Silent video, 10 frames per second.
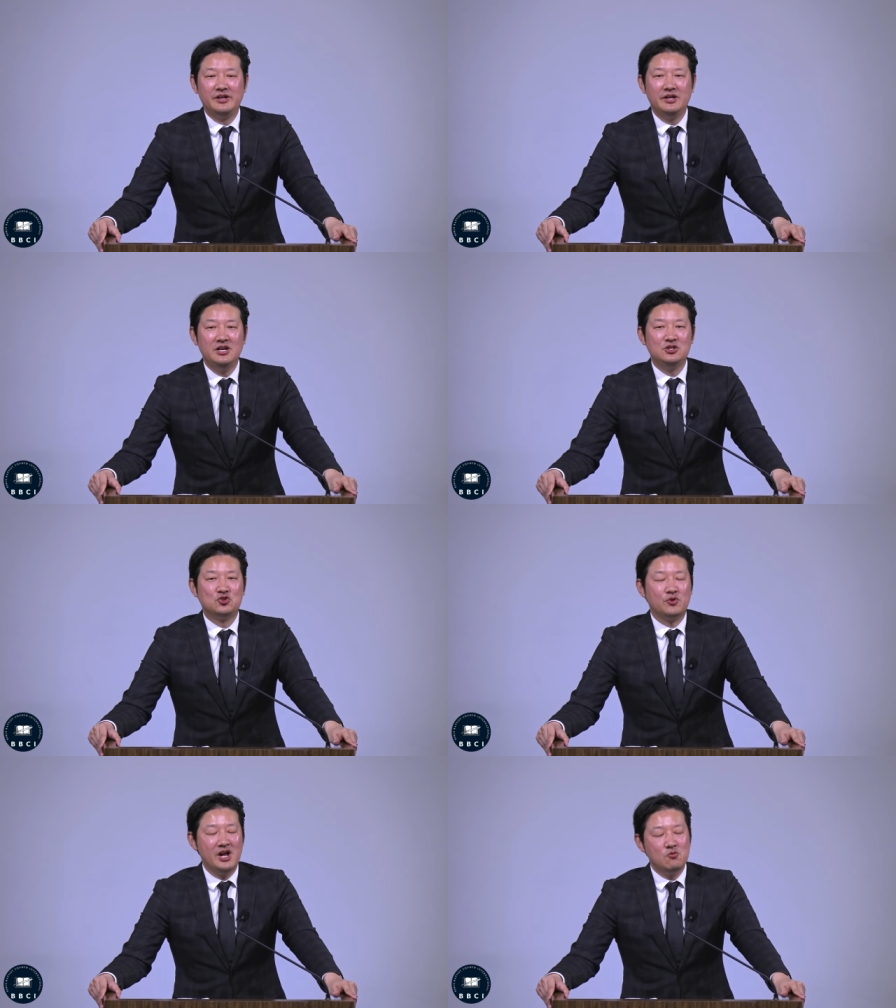He
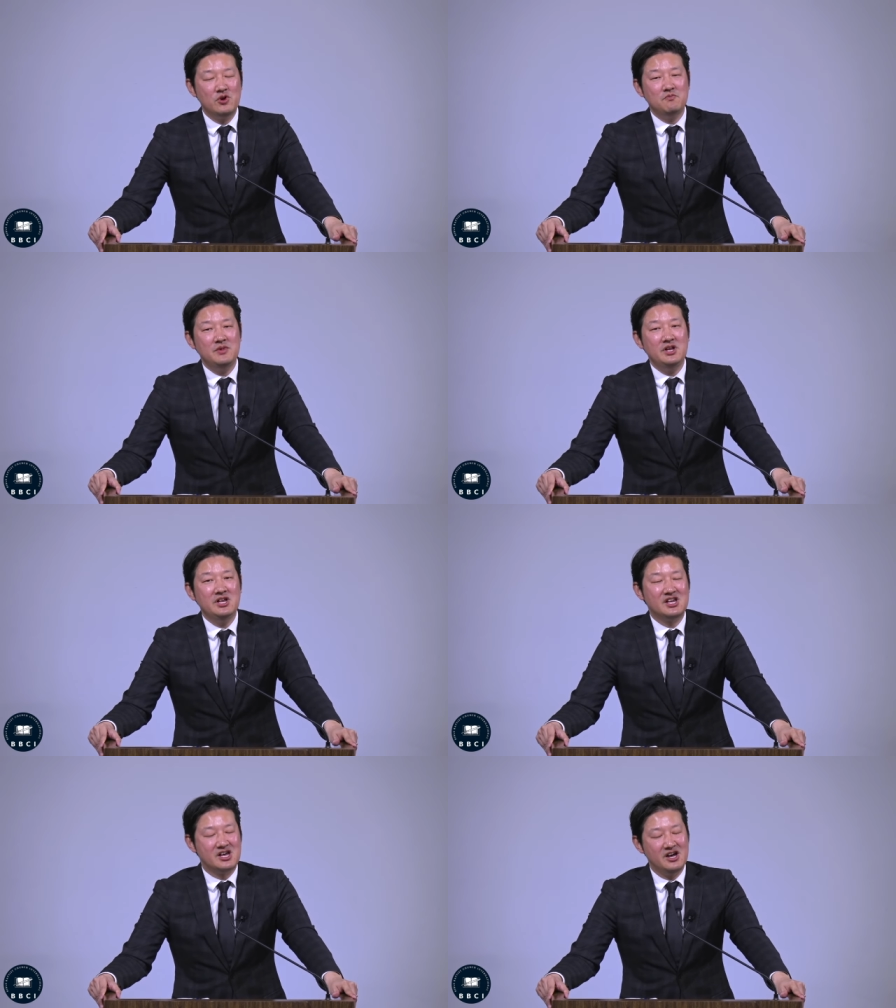drank with me,
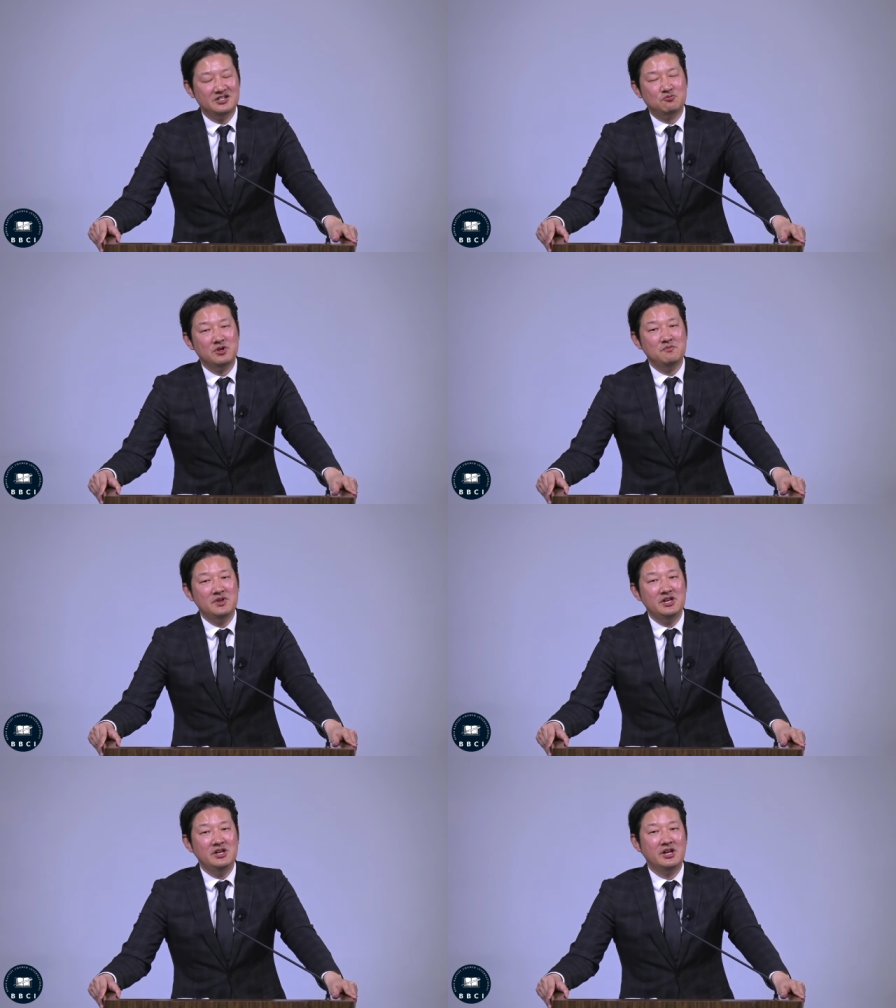he cussed with
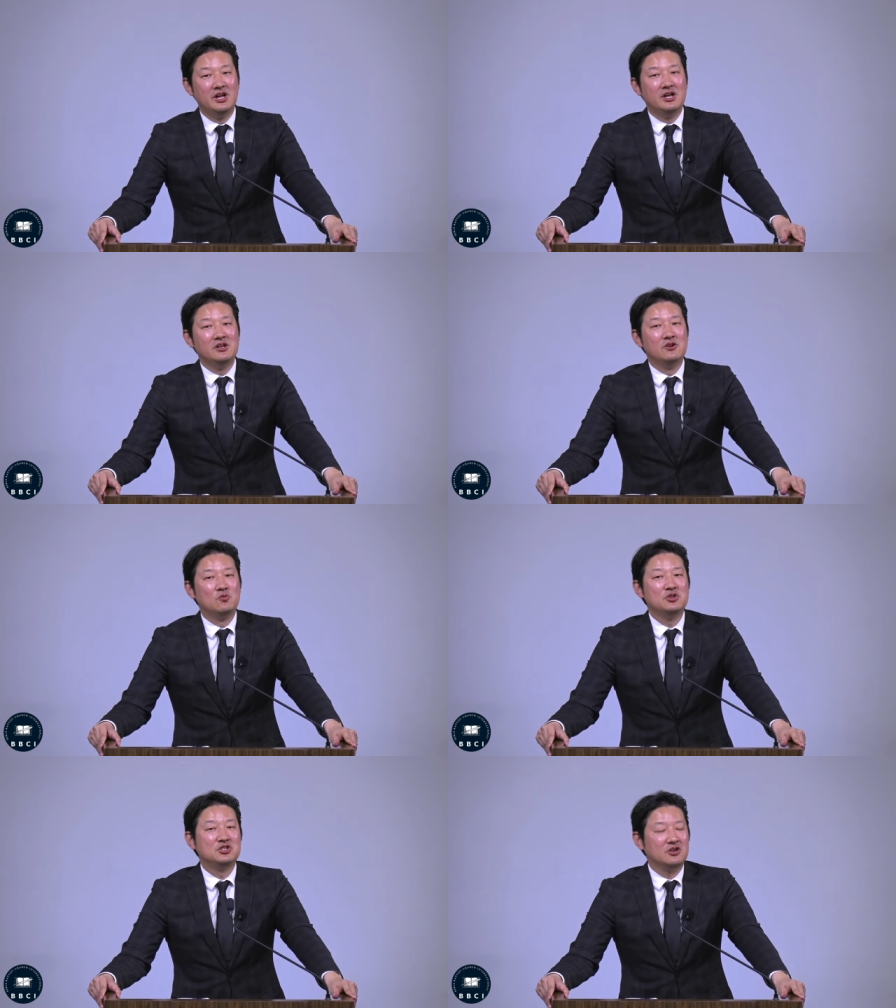me, you know,
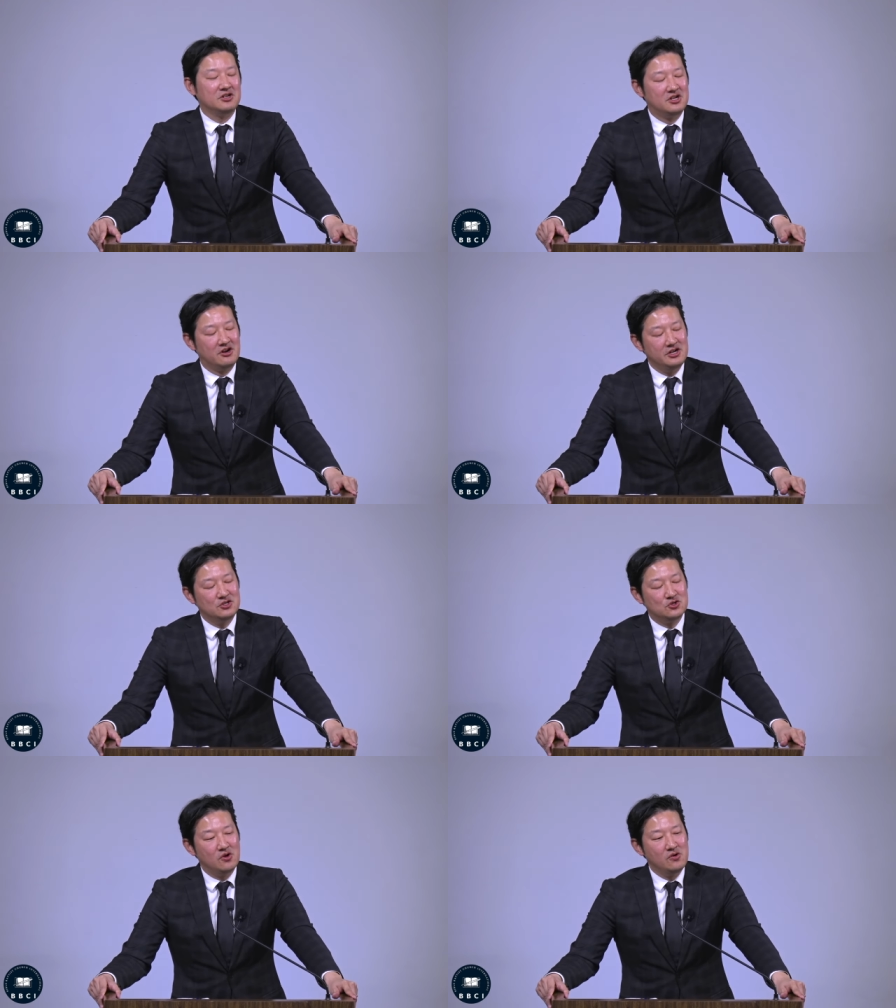we shared dirty
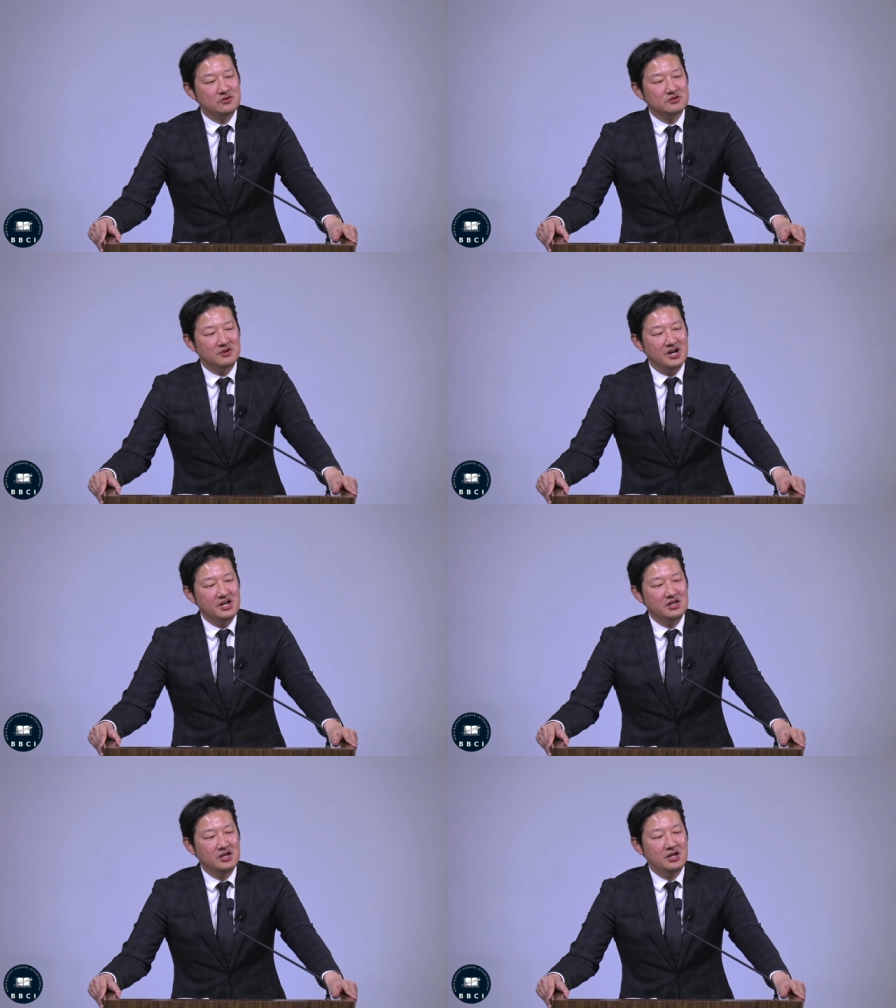jokes,
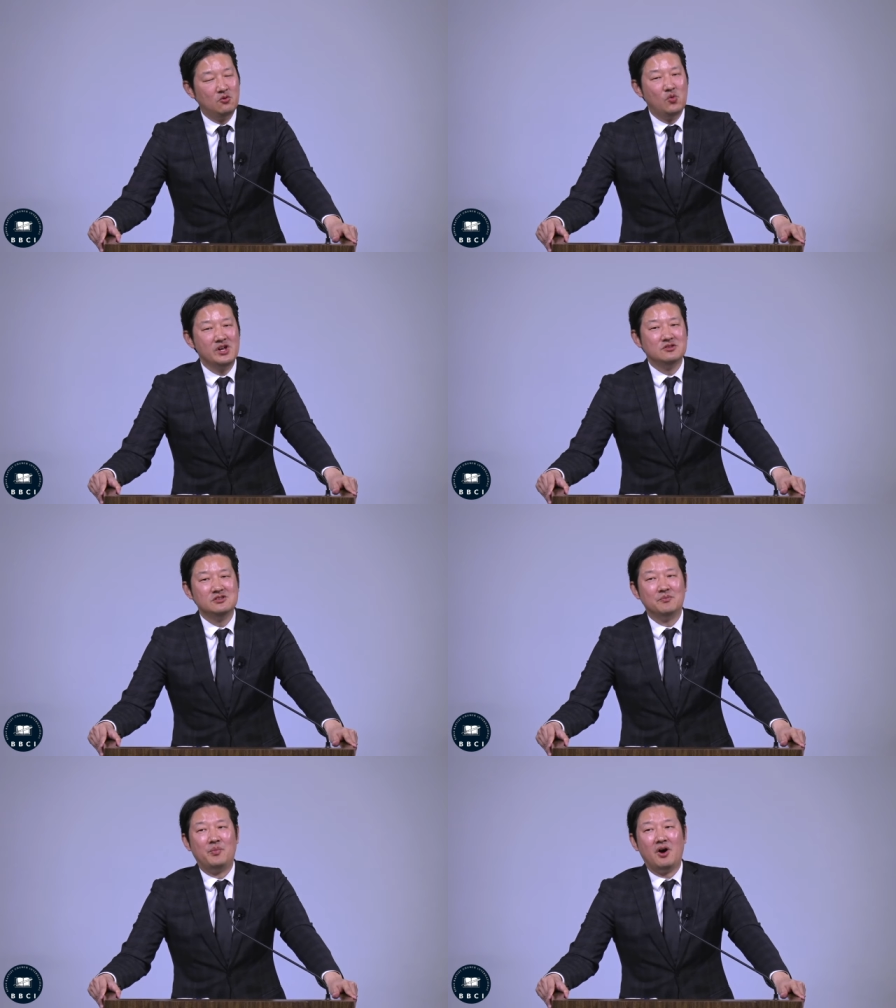right? Shame. We went to
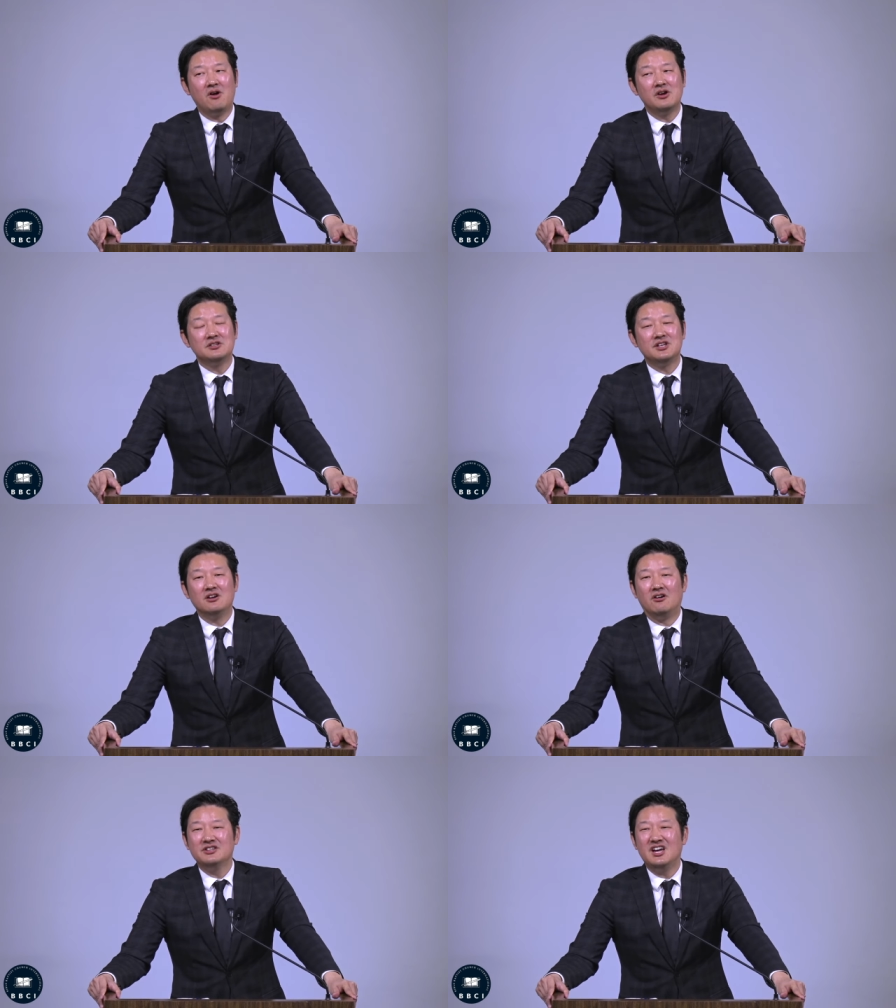the bars and
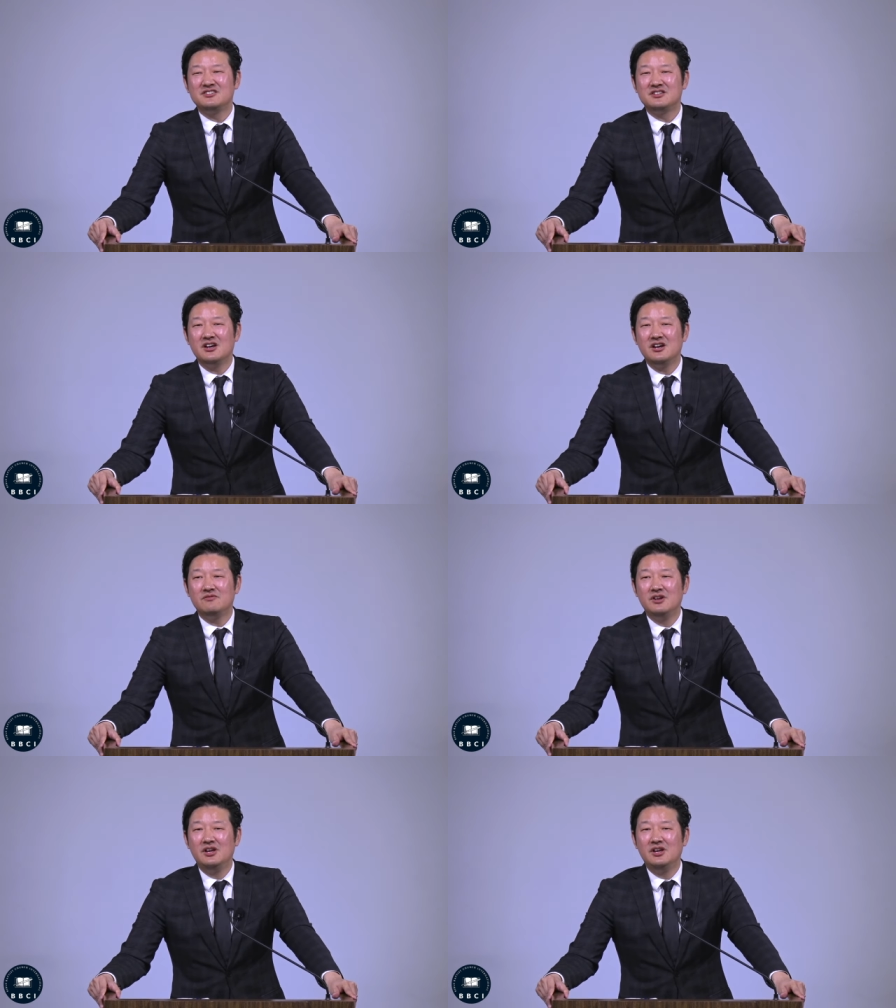all that stuff.